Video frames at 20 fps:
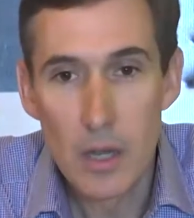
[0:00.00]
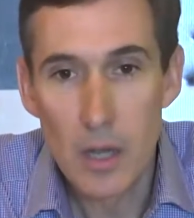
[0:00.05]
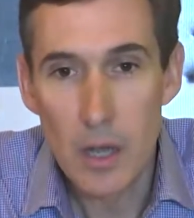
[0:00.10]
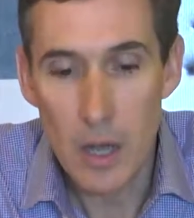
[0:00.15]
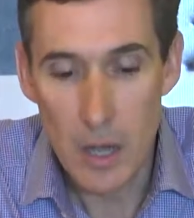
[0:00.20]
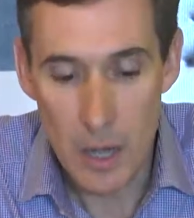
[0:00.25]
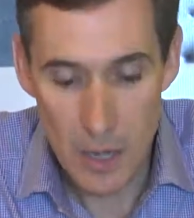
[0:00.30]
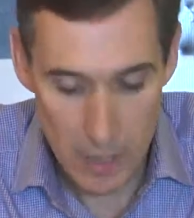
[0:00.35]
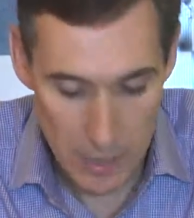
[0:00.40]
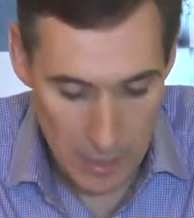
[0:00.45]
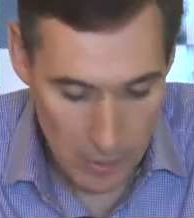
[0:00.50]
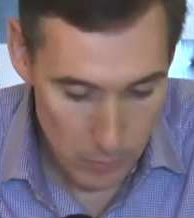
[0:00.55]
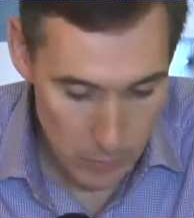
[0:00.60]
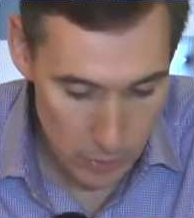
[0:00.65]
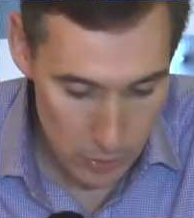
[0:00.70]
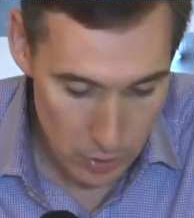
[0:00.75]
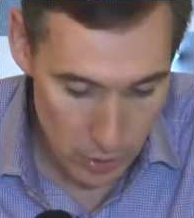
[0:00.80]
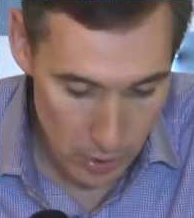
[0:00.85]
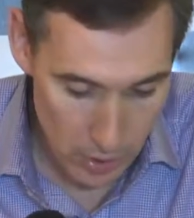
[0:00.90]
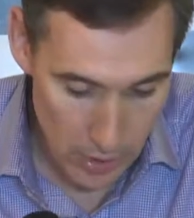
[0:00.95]
Uh, and we
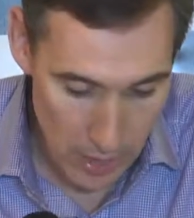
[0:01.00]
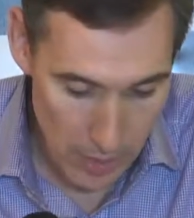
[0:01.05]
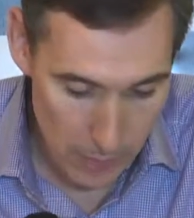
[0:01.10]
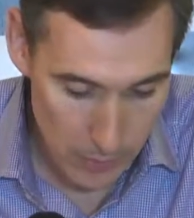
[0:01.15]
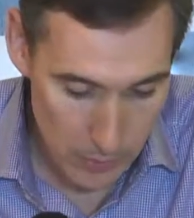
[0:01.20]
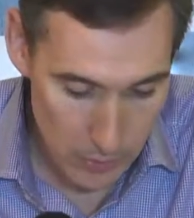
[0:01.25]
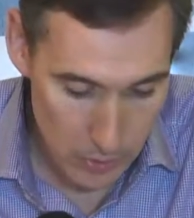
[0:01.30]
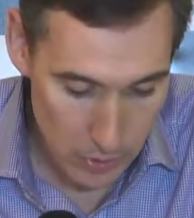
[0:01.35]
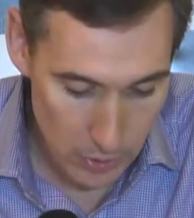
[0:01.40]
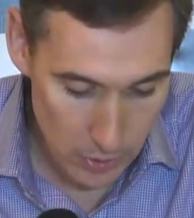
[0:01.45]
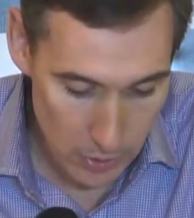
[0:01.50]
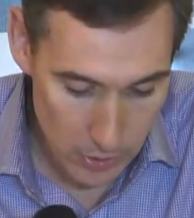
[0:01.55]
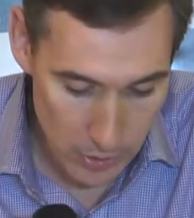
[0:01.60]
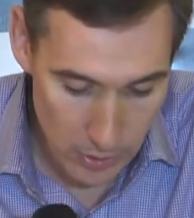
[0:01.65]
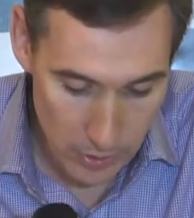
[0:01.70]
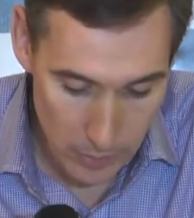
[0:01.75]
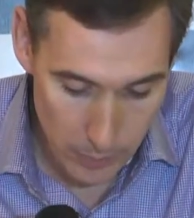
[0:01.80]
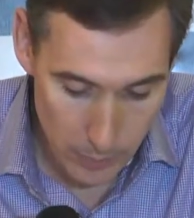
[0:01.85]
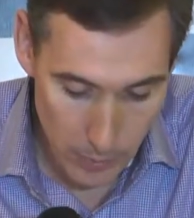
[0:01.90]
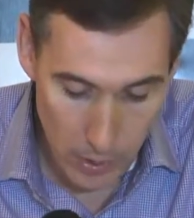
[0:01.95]
saw an
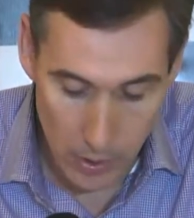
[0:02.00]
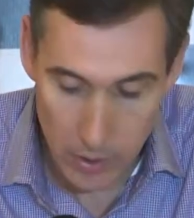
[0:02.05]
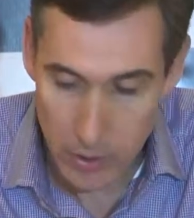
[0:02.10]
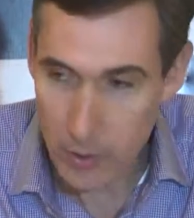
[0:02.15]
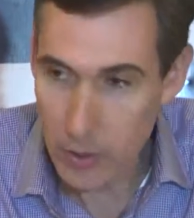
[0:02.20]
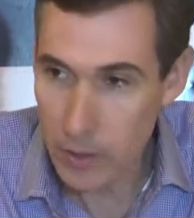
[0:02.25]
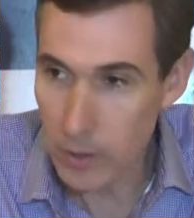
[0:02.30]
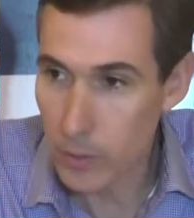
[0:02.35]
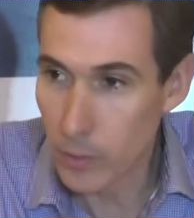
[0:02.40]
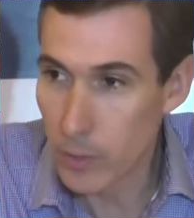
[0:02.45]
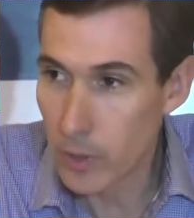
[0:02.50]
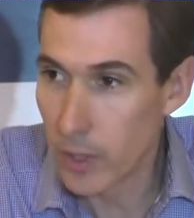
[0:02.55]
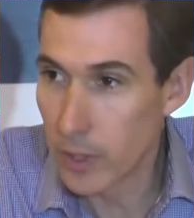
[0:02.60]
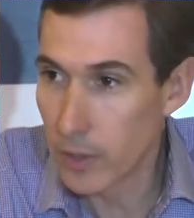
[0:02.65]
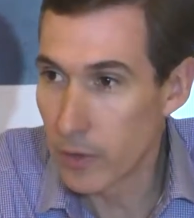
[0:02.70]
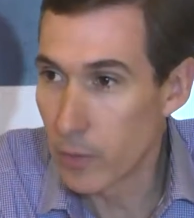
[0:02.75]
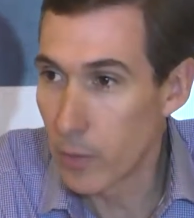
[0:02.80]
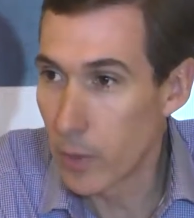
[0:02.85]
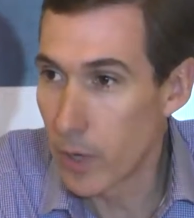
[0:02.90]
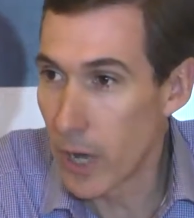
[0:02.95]
opportunity to partner
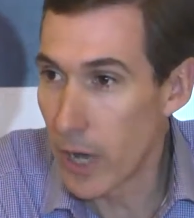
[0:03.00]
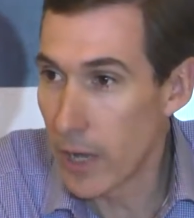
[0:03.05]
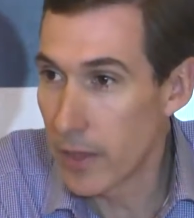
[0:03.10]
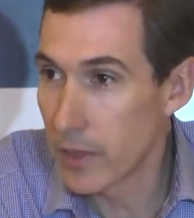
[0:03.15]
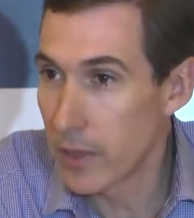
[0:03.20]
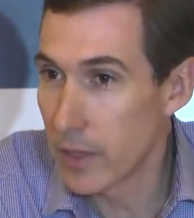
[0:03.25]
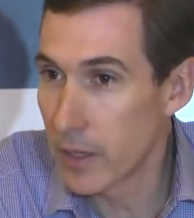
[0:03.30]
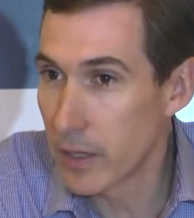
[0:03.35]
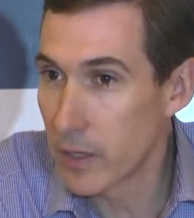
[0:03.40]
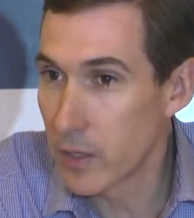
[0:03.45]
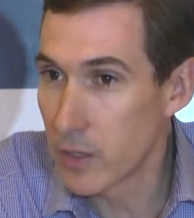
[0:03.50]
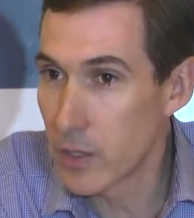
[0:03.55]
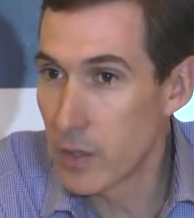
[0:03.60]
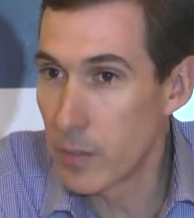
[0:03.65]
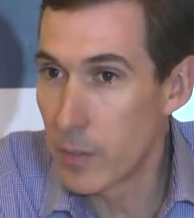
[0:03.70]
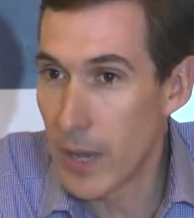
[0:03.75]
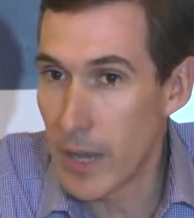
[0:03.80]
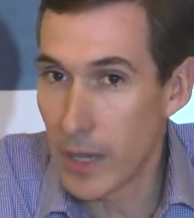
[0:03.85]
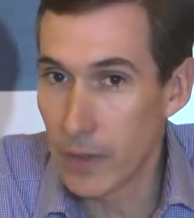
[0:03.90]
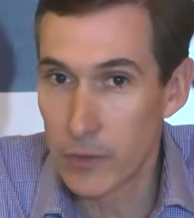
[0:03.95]
with what I think is
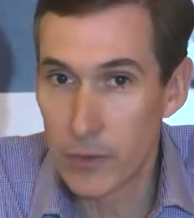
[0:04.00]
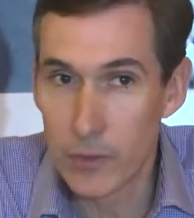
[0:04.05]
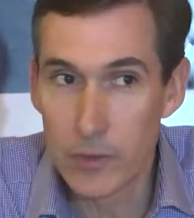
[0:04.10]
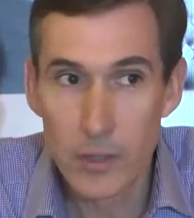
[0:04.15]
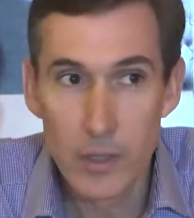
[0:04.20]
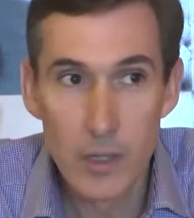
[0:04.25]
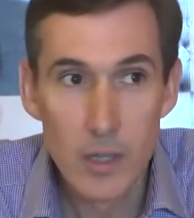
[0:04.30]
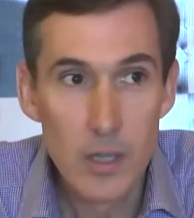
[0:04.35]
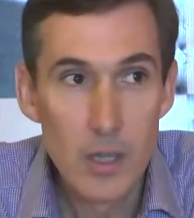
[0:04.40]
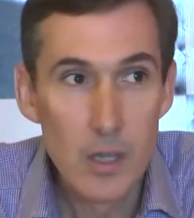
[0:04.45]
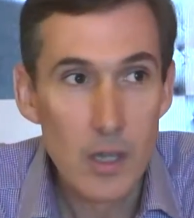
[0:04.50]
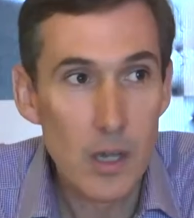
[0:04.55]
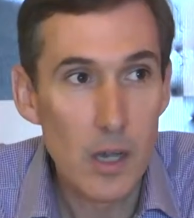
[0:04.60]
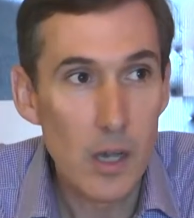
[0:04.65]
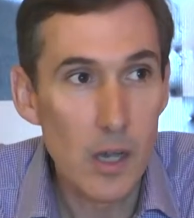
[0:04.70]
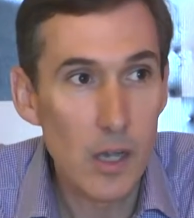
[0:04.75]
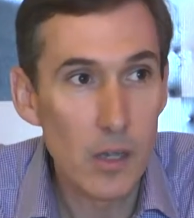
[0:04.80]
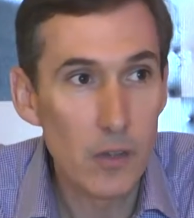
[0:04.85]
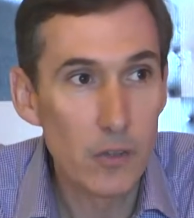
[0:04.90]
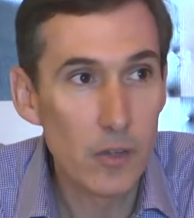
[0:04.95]
the best
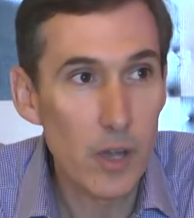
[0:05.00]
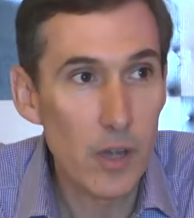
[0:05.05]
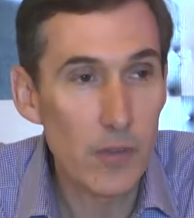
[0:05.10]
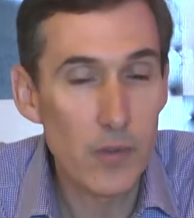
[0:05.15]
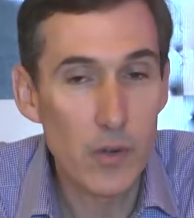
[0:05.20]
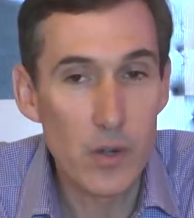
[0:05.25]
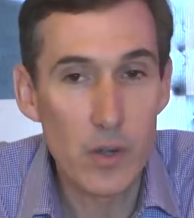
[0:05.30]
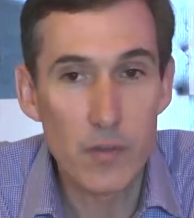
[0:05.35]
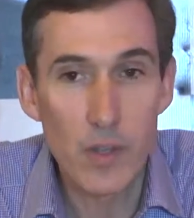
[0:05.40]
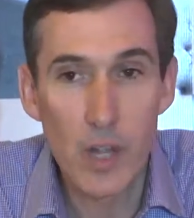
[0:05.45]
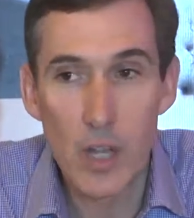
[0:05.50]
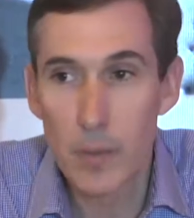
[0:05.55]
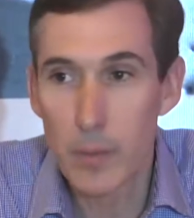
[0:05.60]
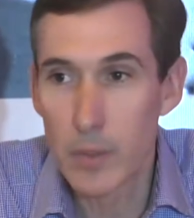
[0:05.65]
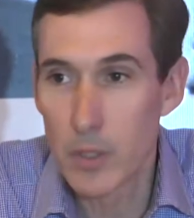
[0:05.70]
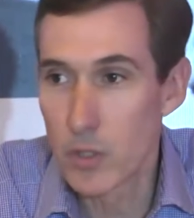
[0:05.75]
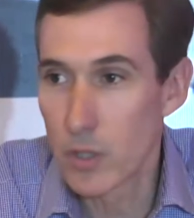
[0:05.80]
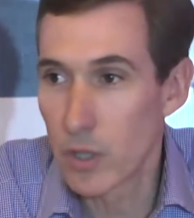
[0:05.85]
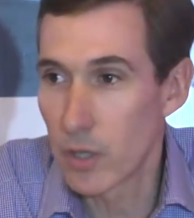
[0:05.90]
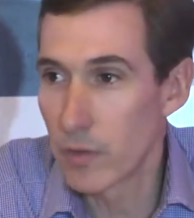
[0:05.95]
uh, software
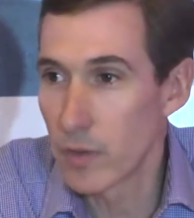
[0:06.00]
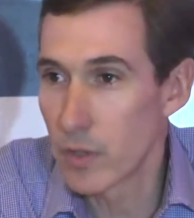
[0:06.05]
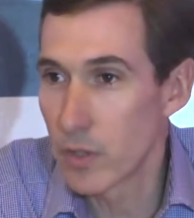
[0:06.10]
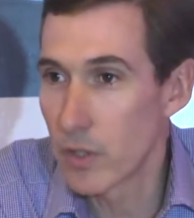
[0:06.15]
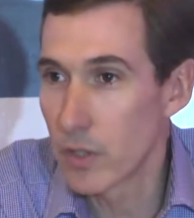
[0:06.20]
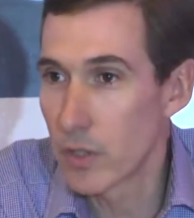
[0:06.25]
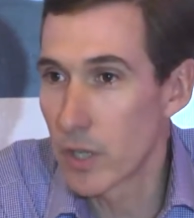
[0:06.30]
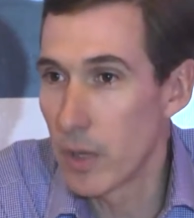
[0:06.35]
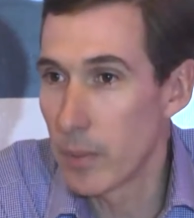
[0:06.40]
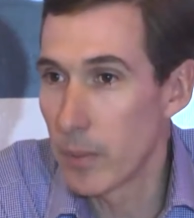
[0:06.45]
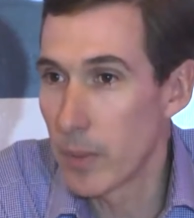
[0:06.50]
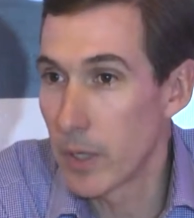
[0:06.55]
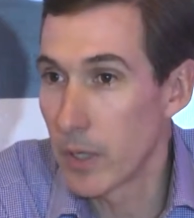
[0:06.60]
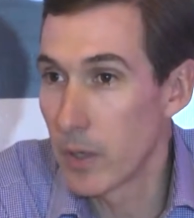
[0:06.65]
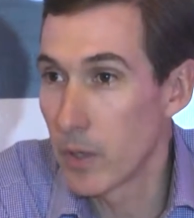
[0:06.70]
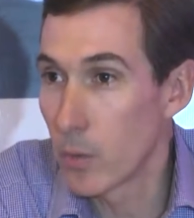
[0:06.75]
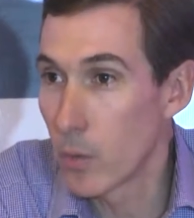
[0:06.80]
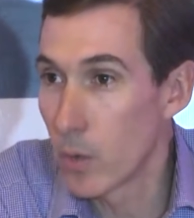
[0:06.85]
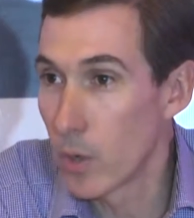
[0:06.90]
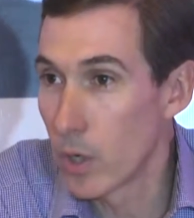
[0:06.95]
development services company
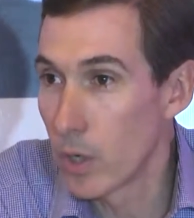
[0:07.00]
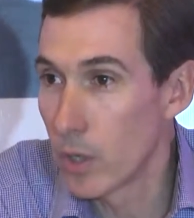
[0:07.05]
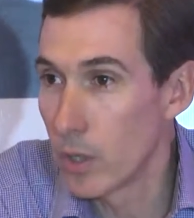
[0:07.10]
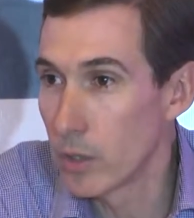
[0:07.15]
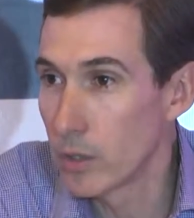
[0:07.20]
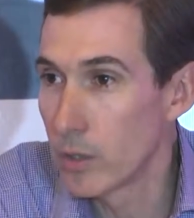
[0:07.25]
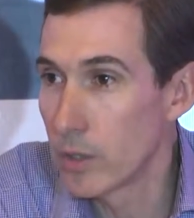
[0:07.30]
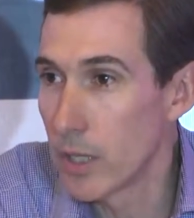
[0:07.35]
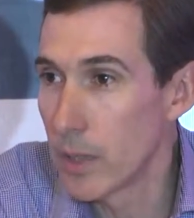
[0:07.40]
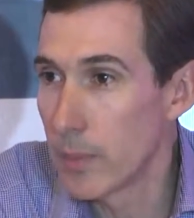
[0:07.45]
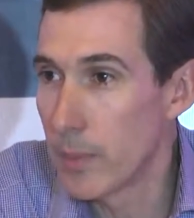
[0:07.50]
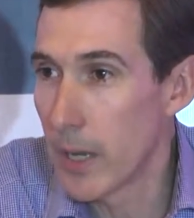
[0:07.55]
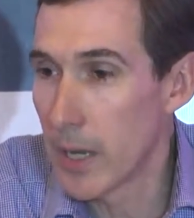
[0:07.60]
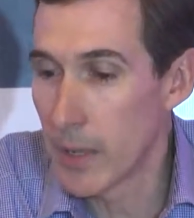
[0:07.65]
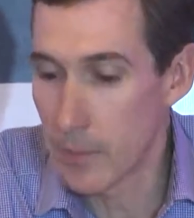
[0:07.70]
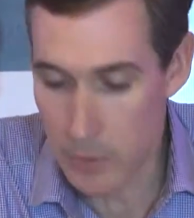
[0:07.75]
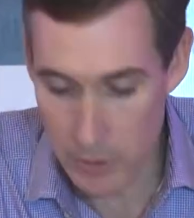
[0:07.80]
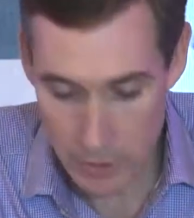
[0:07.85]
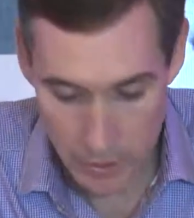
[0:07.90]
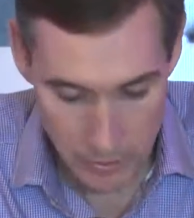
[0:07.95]
in the world,
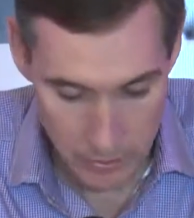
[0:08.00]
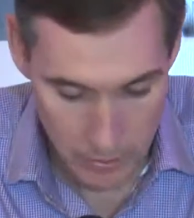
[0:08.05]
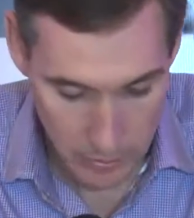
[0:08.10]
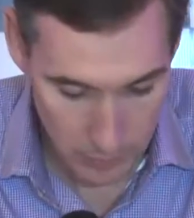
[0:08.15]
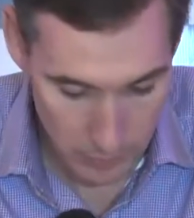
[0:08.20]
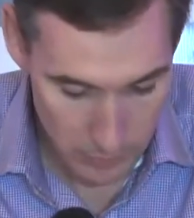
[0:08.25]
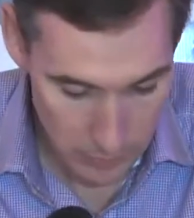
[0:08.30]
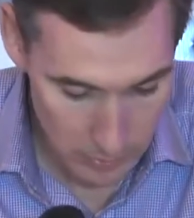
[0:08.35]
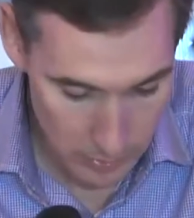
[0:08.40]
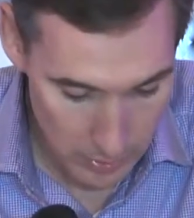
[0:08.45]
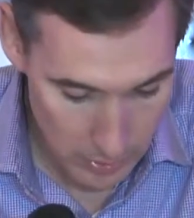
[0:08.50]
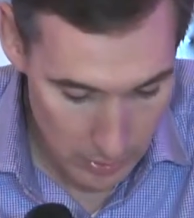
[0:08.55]
EPAM Systems.